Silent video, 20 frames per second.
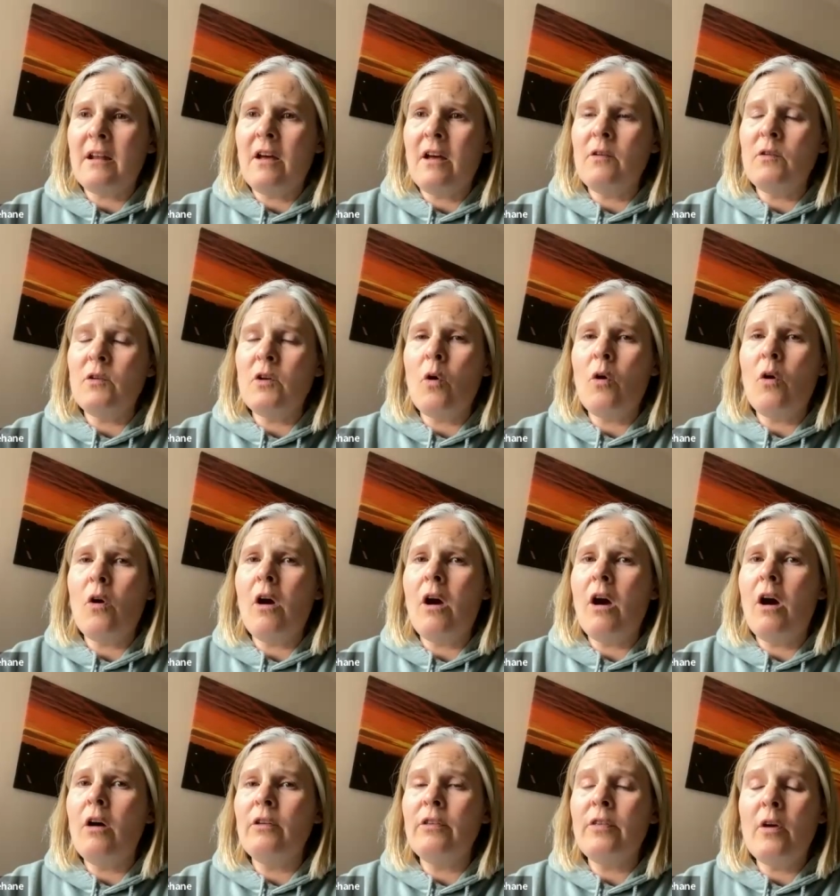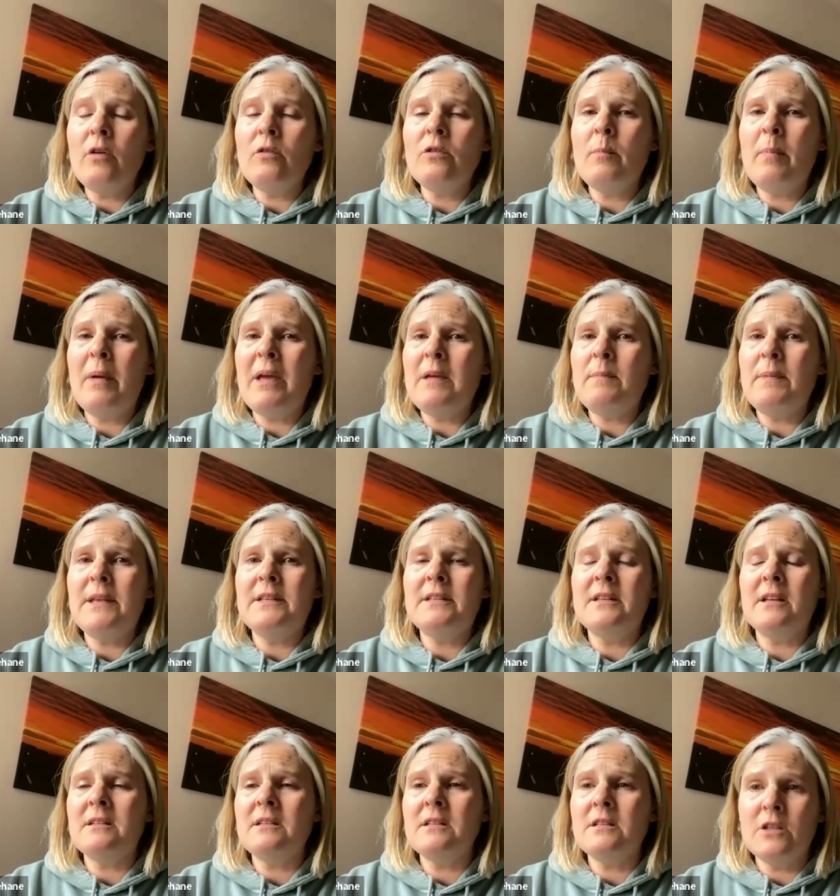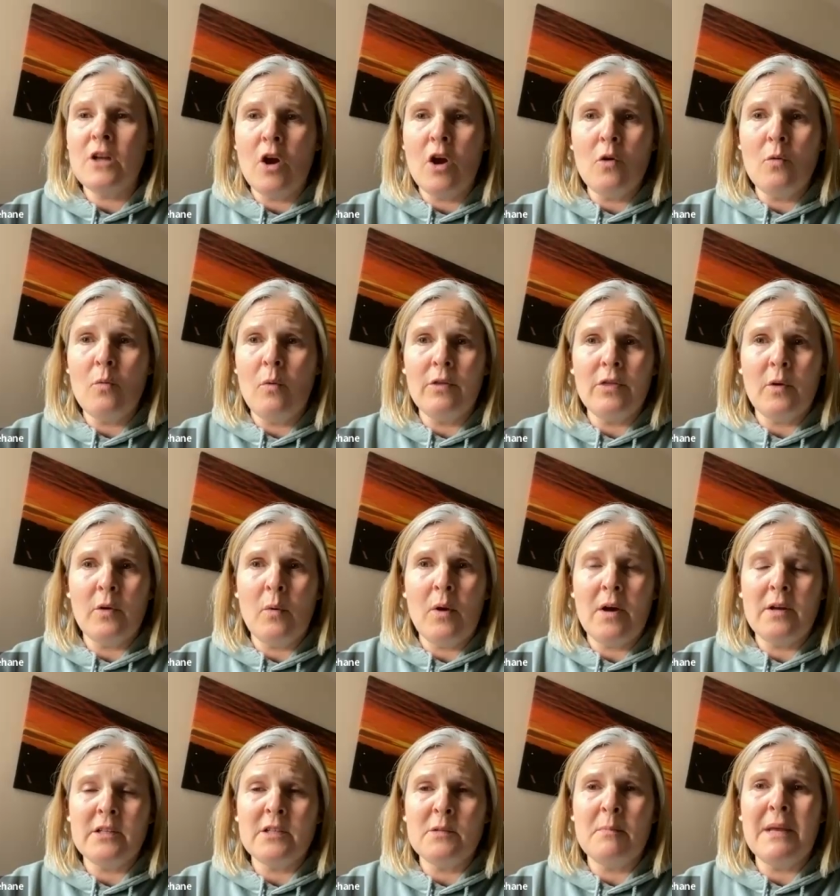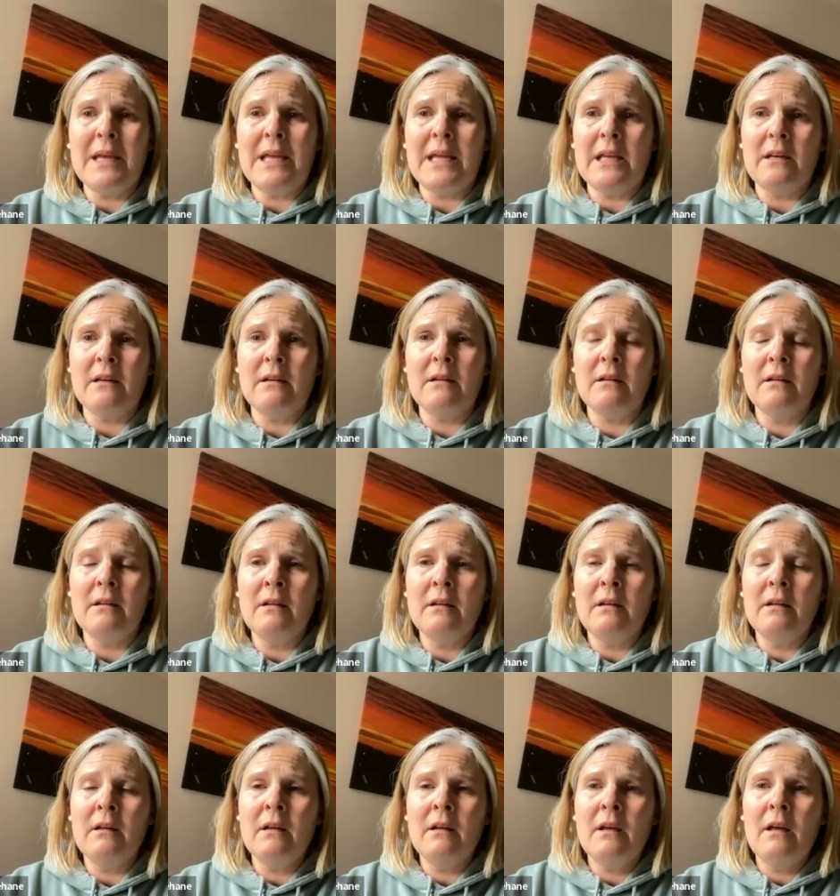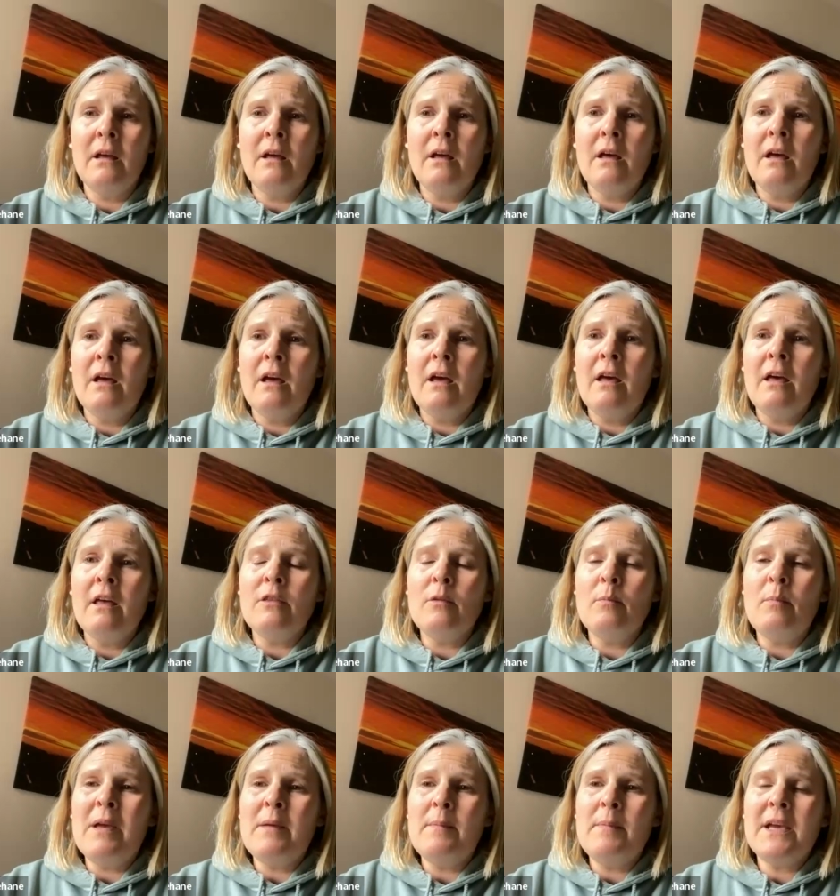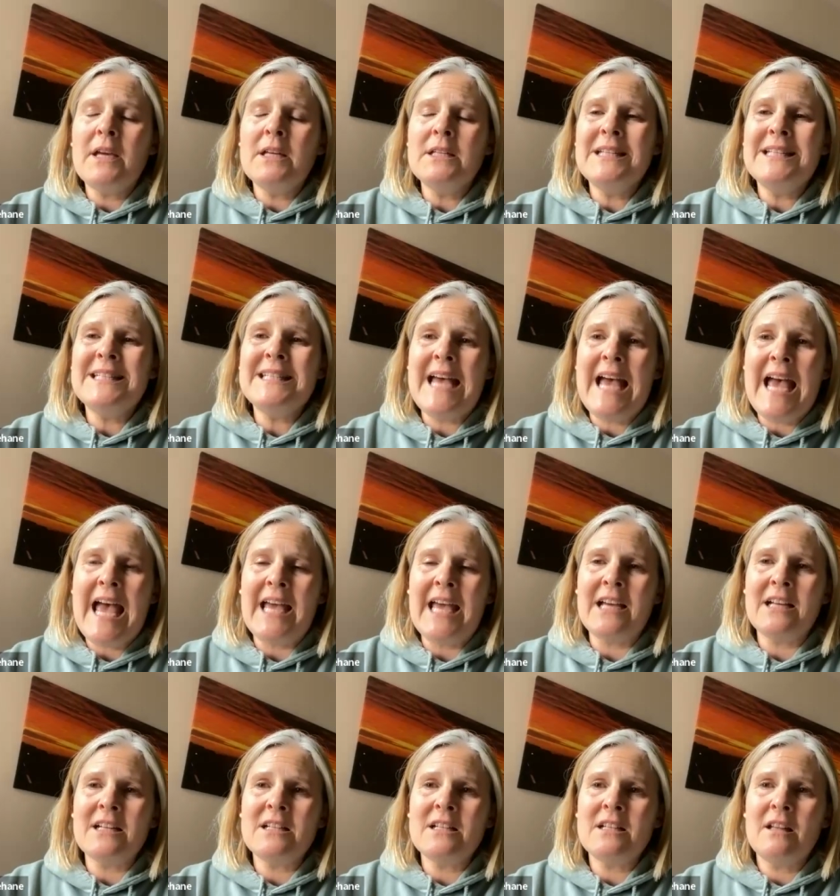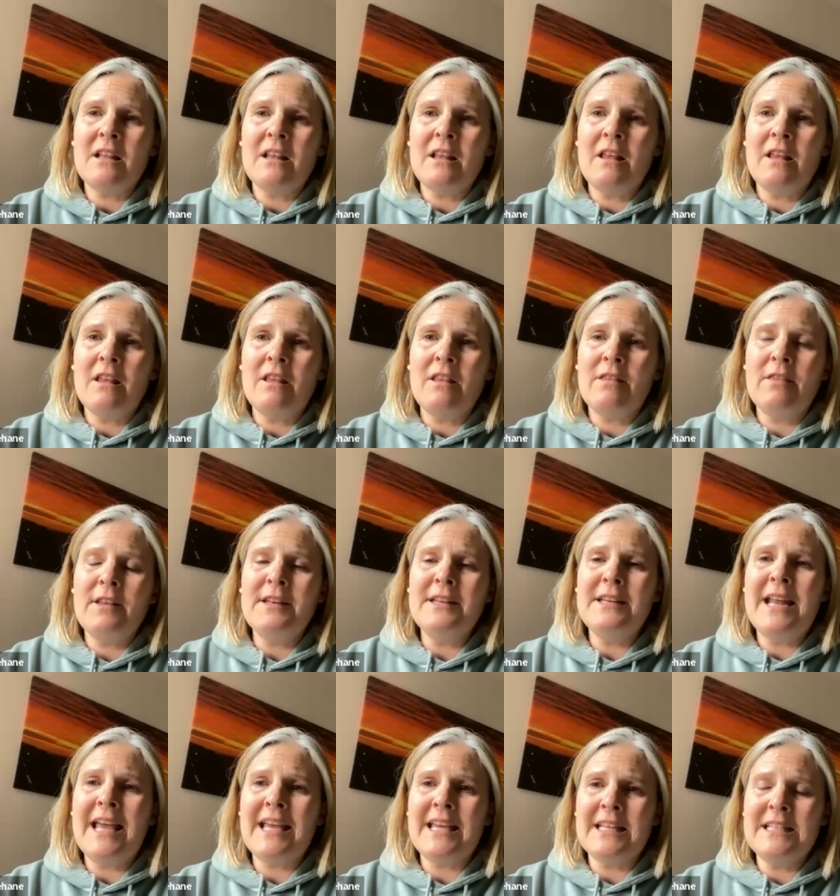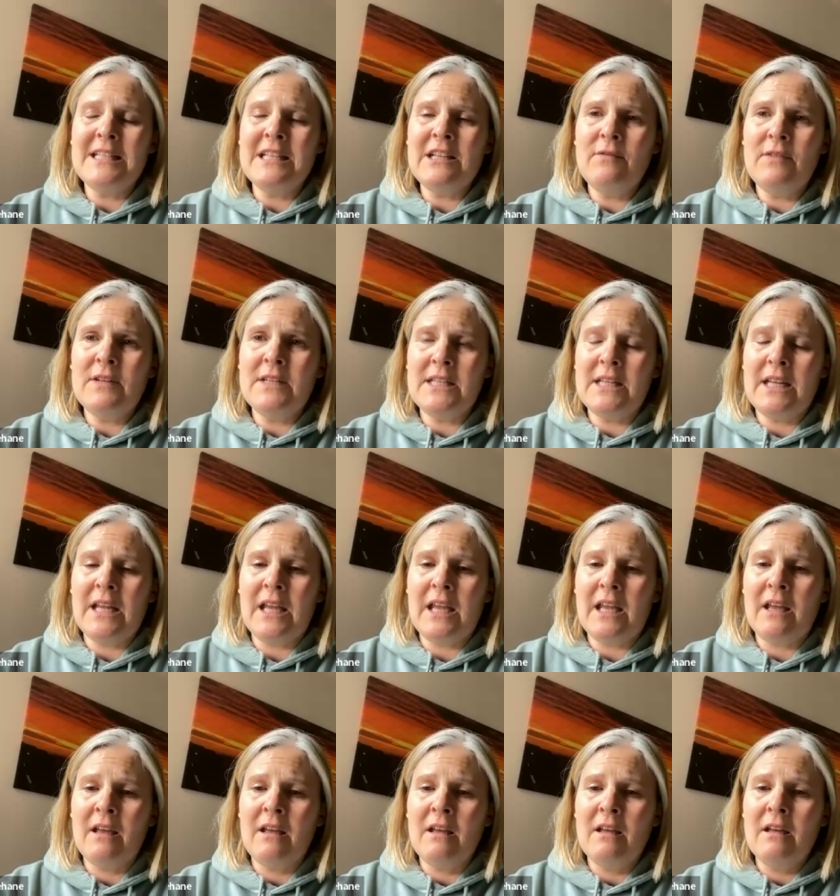And although the baby doesn't know what the words mean, the baby can detect the negativity